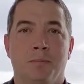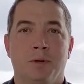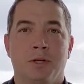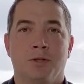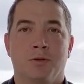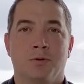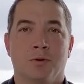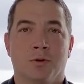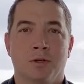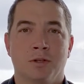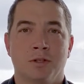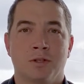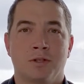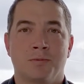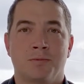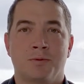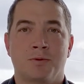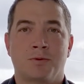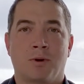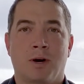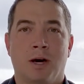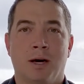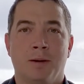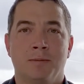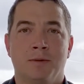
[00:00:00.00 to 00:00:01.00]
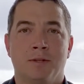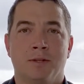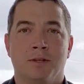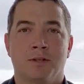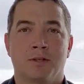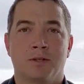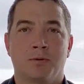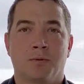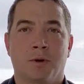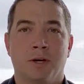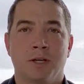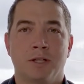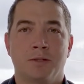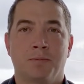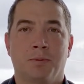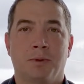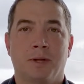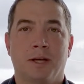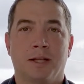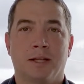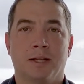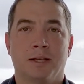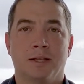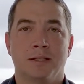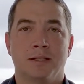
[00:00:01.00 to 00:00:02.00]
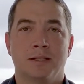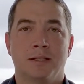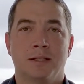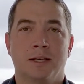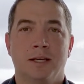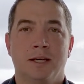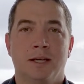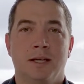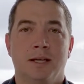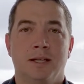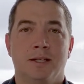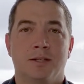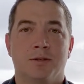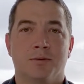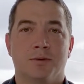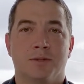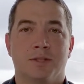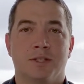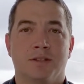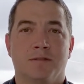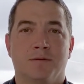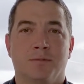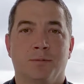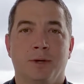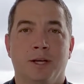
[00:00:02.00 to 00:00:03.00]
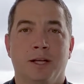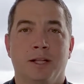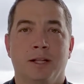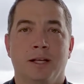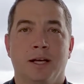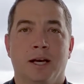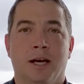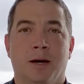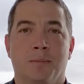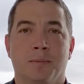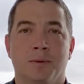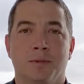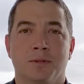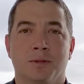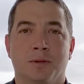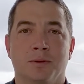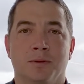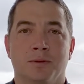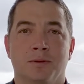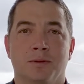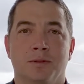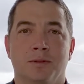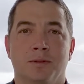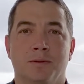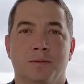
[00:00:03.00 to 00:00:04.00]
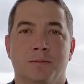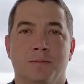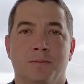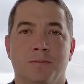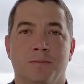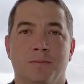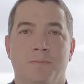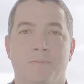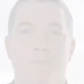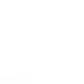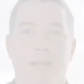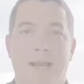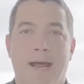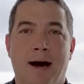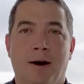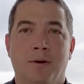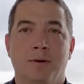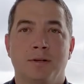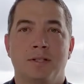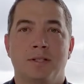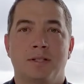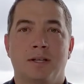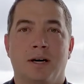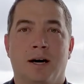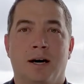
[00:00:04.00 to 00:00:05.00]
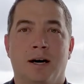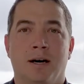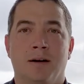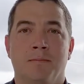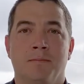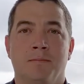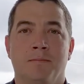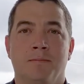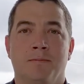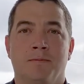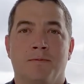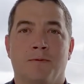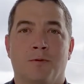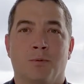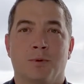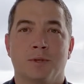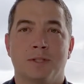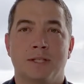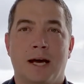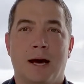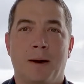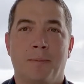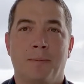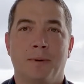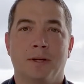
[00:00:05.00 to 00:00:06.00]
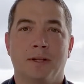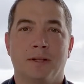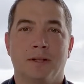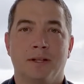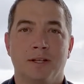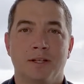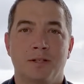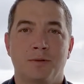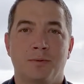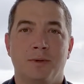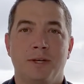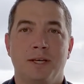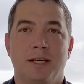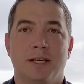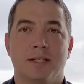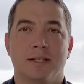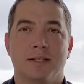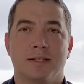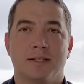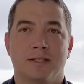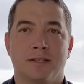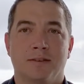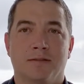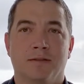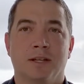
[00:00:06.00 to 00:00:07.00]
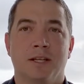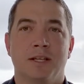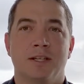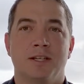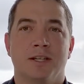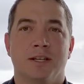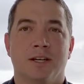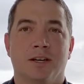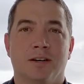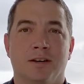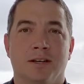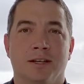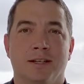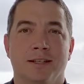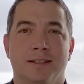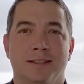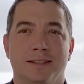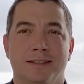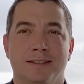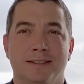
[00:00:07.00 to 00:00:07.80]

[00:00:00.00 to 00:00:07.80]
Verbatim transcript: be sure to subscribe to the TWICE playlist to receive weekly episodes. Now it's time for what's happening this week in civil engineering.